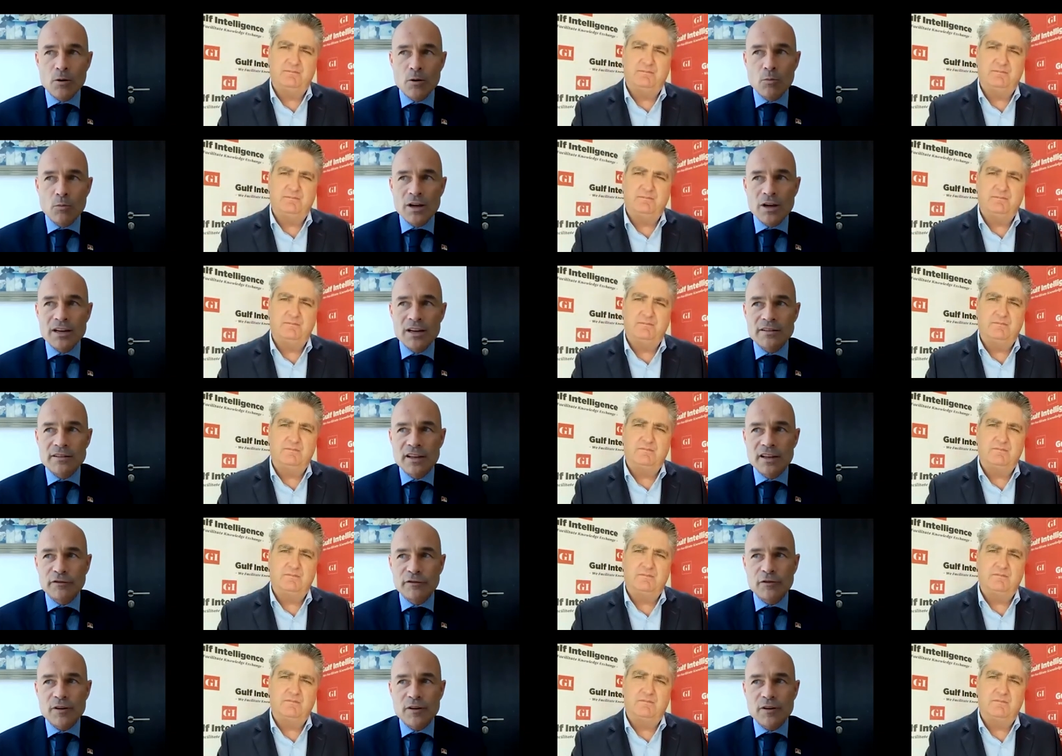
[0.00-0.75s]
Speaker 1: Well, the
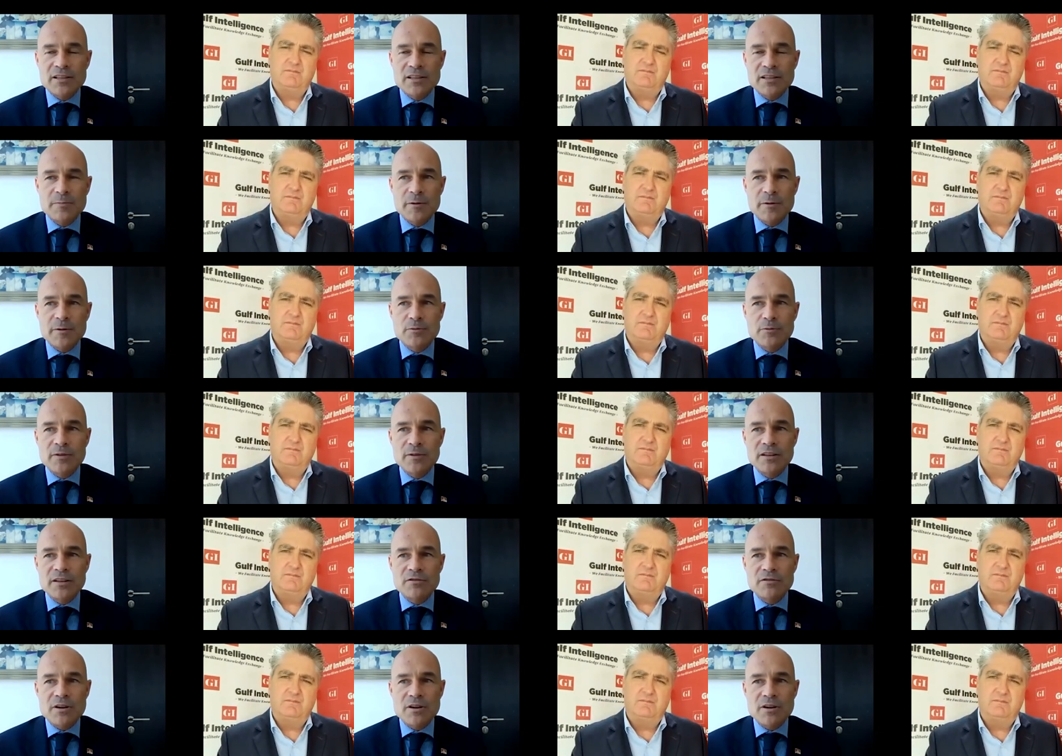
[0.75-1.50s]
difference
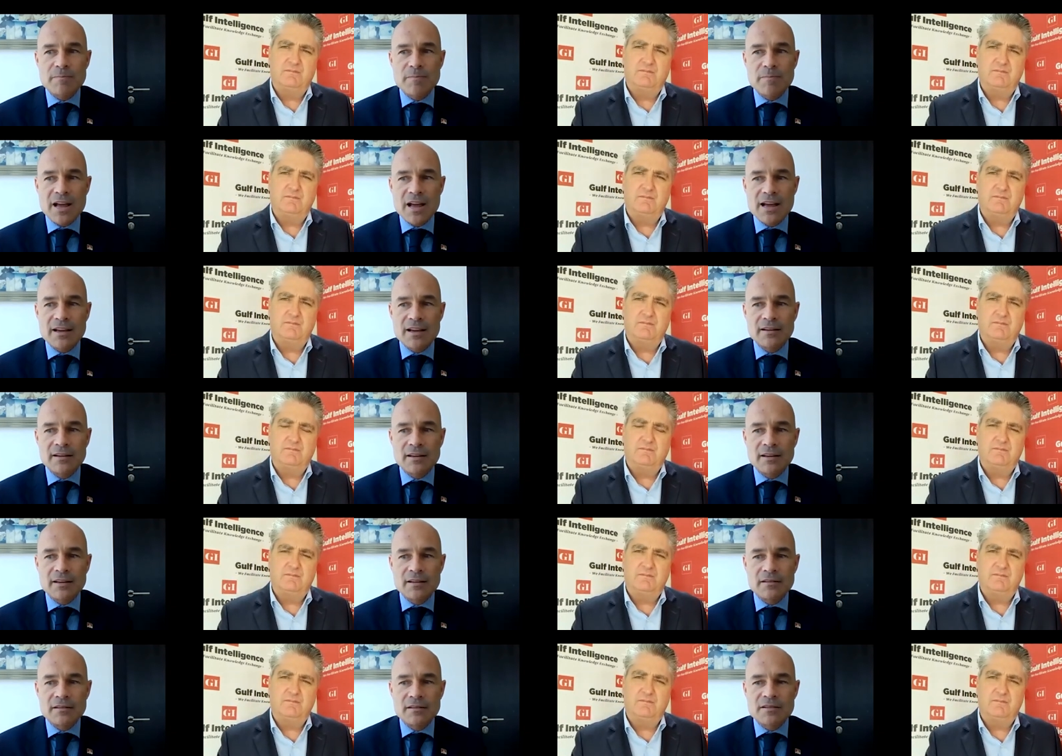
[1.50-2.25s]
between
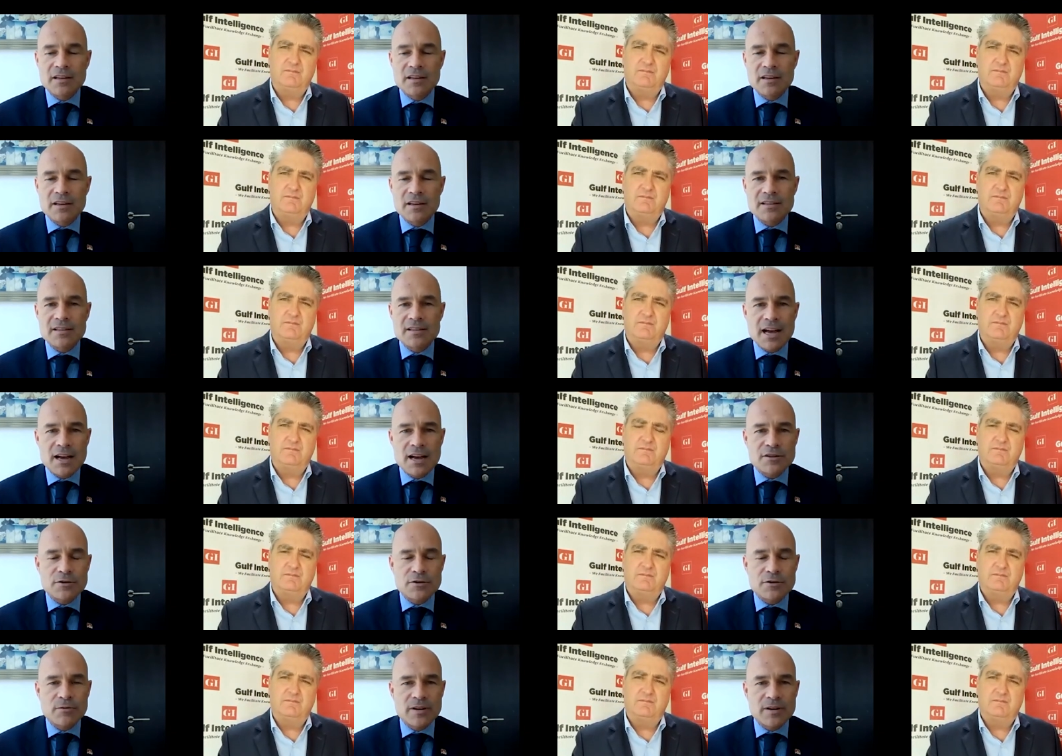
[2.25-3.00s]
Japan and uh,
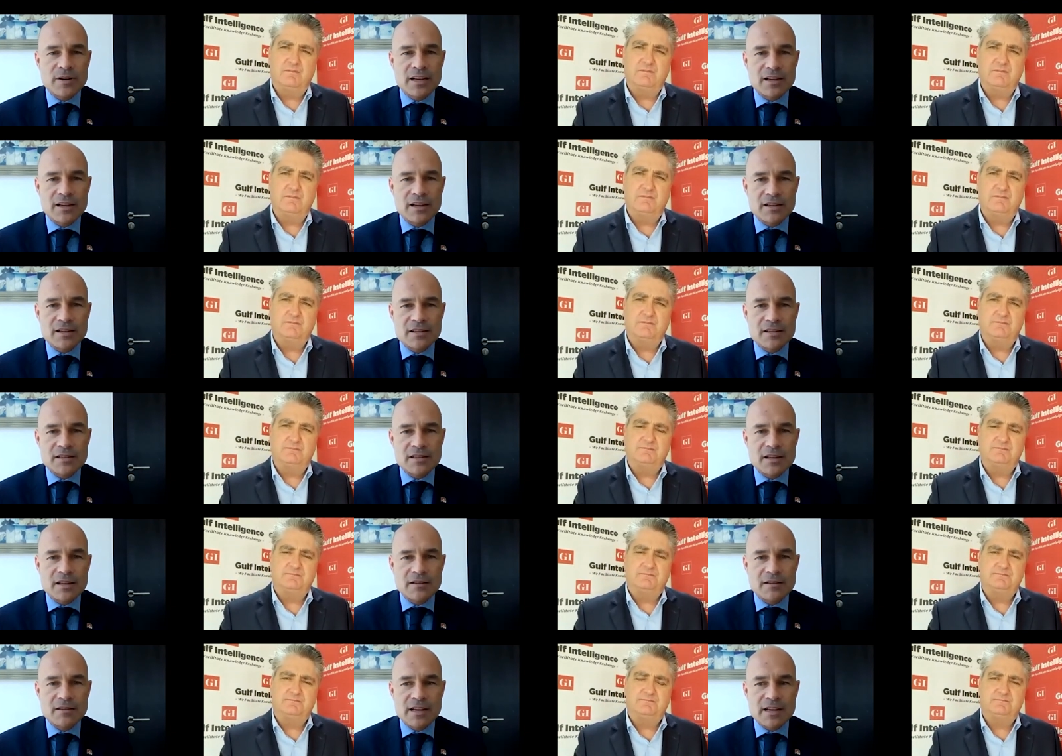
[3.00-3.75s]
South Korea
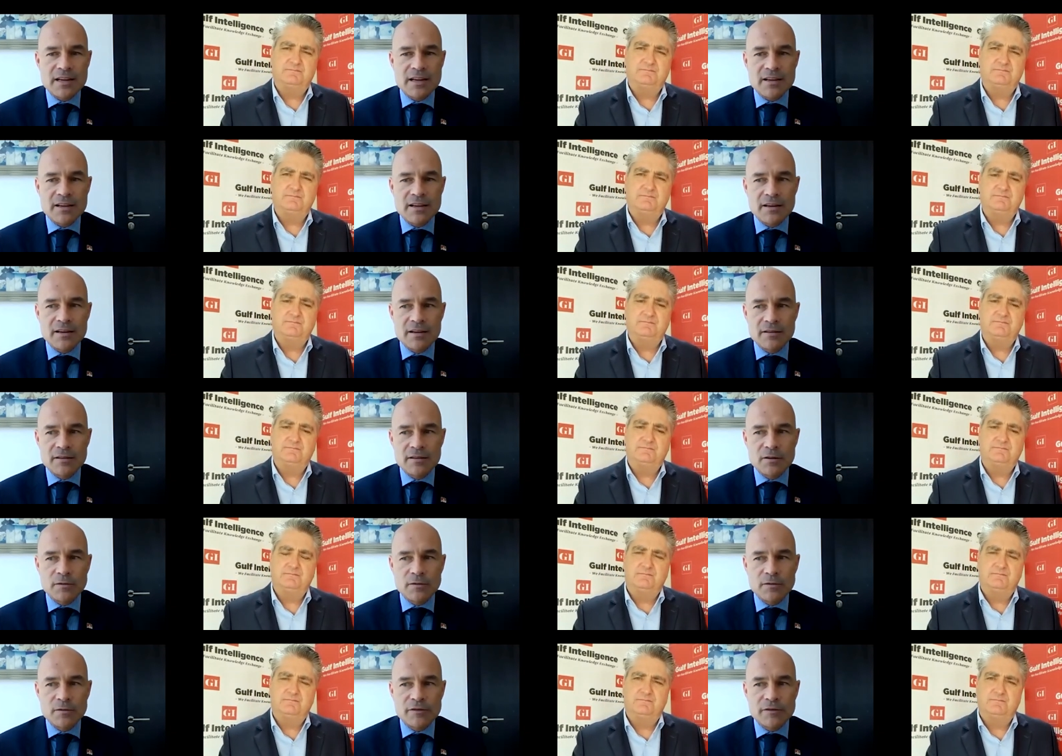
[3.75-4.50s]
is that they
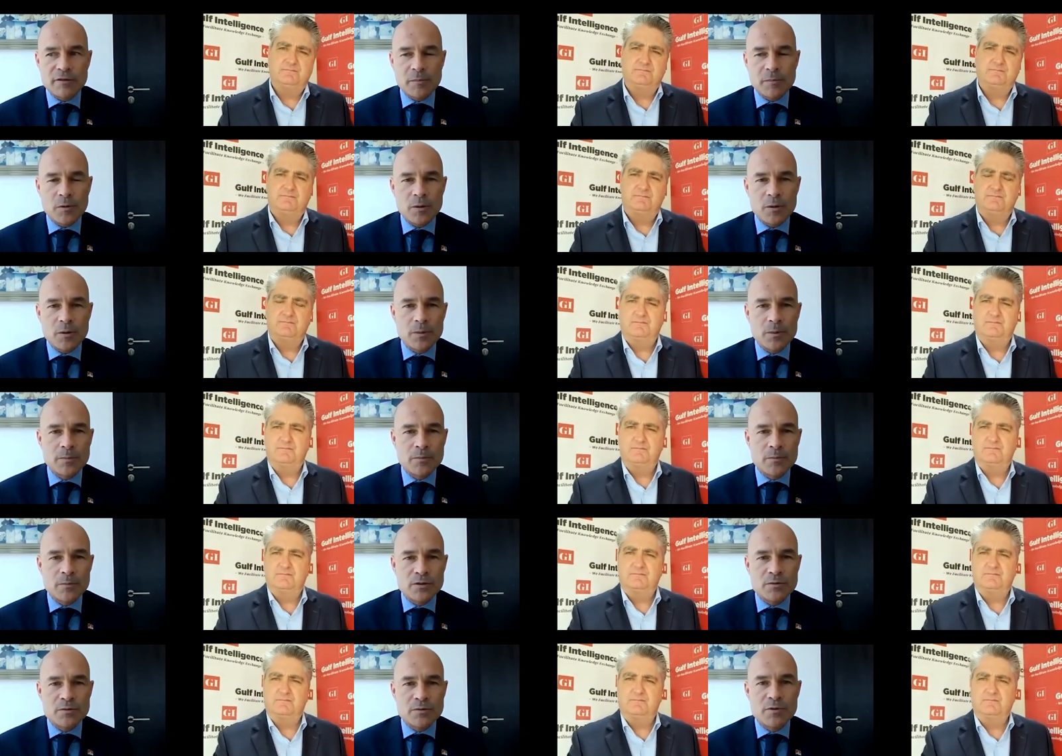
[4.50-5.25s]
don't have a
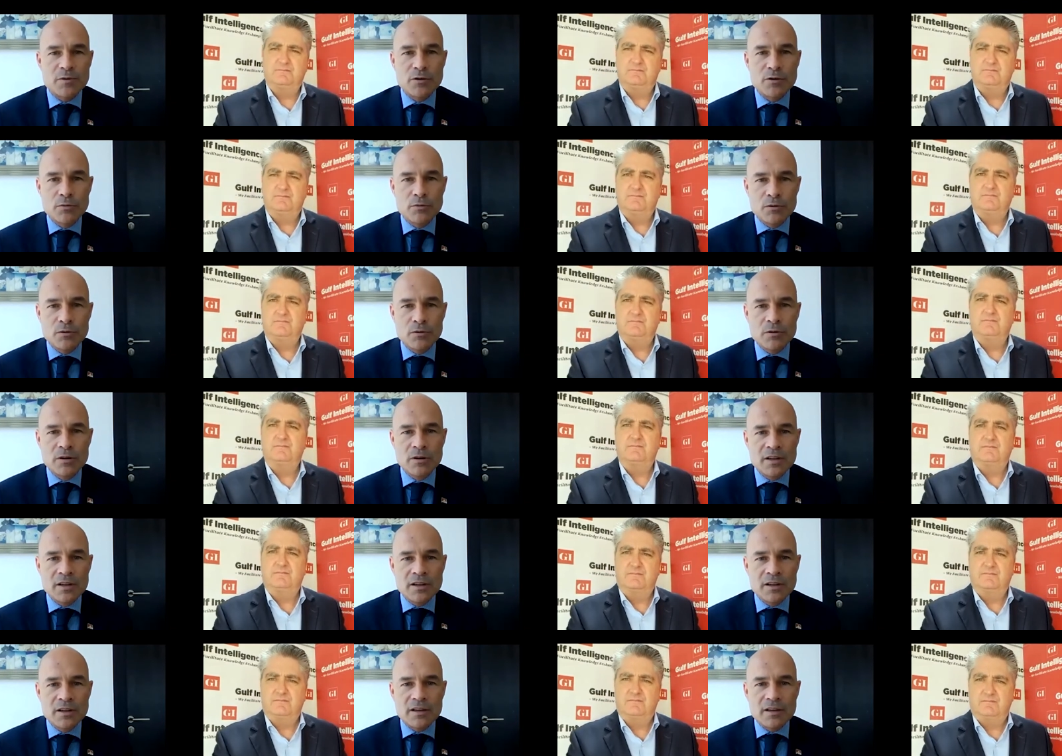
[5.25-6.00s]
problem with
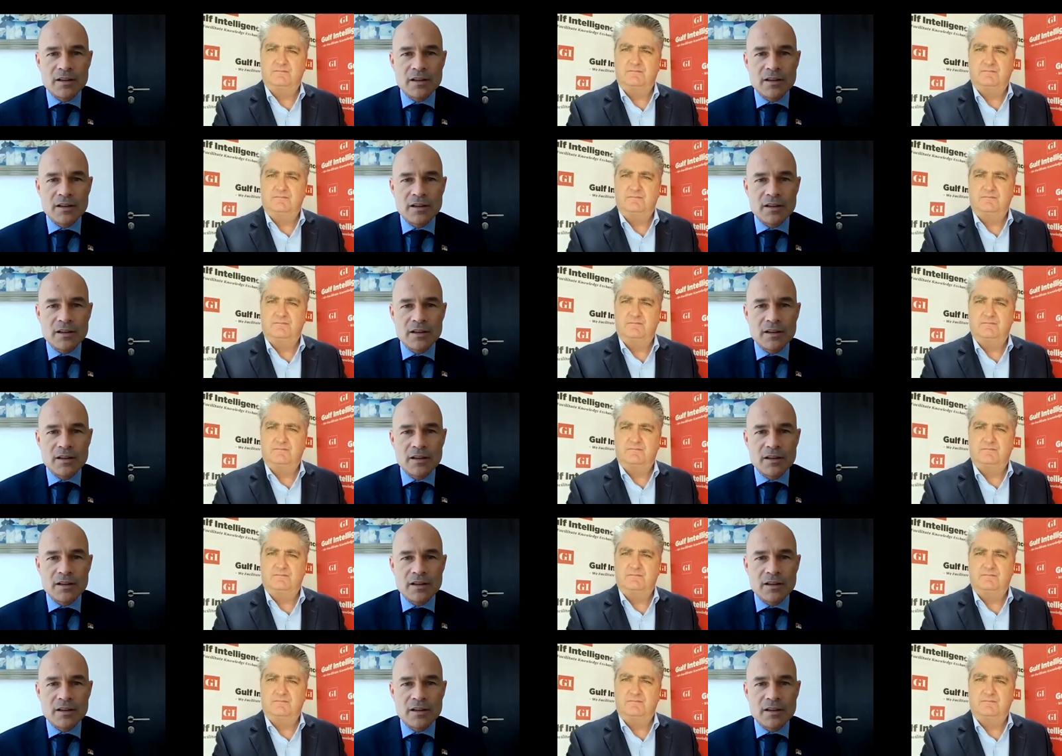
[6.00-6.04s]
blue,